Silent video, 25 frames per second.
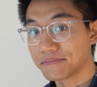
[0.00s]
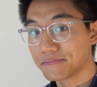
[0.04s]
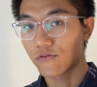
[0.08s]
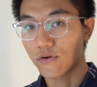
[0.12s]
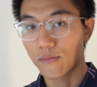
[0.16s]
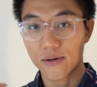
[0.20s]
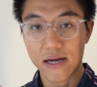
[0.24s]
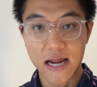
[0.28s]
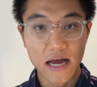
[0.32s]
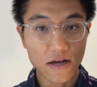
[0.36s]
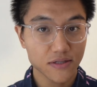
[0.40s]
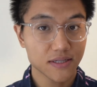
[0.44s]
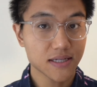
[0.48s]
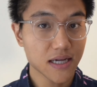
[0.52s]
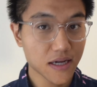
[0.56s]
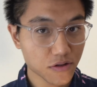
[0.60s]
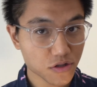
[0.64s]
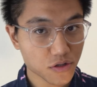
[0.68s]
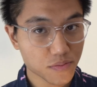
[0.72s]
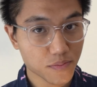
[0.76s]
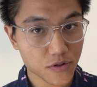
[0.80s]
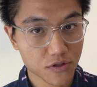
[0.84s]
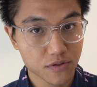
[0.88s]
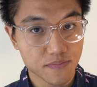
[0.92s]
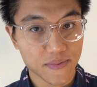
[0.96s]
From an
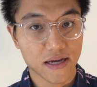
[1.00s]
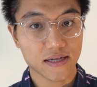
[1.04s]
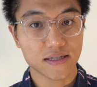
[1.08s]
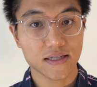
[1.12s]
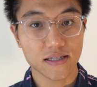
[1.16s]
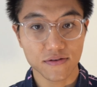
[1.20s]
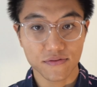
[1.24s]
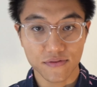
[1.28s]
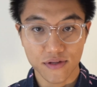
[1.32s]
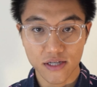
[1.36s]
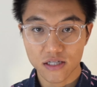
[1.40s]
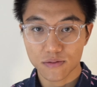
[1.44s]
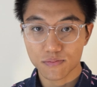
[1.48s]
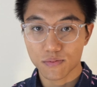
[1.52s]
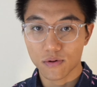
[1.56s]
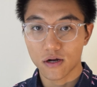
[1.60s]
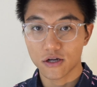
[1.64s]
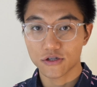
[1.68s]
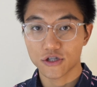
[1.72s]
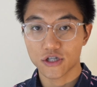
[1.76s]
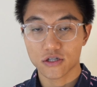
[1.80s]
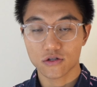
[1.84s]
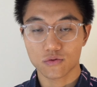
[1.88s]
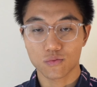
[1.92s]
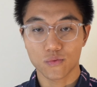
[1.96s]
outsider's perspective, this
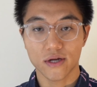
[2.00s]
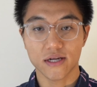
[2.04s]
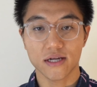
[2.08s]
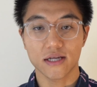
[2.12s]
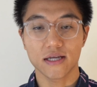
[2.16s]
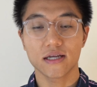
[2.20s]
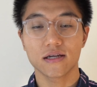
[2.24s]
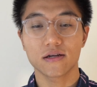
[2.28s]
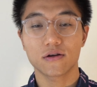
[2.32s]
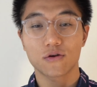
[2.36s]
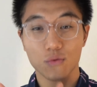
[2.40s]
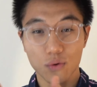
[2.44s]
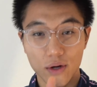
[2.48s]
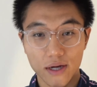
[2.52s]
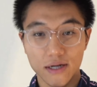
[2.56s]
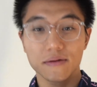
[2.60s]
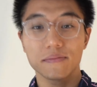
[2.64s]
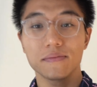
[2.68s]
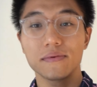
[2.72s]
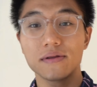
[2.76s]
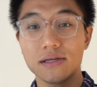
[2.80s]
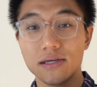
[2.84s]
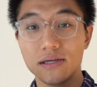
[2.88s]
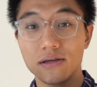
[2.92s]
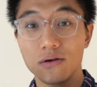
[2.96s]
project went
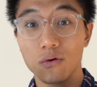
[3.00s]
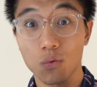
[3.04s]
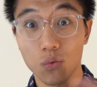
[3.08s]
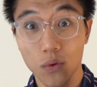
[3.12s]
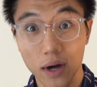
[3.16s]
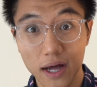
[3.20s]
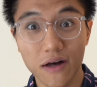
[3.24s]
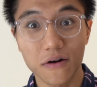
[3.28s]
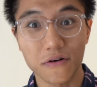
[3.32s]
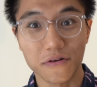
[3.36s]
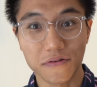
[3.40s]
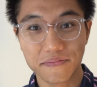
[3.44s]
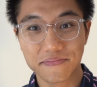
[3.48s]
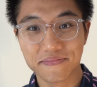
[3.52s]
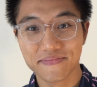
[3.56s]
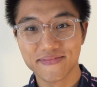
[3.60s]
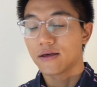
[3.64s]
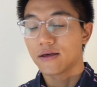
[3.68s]
incredibly well.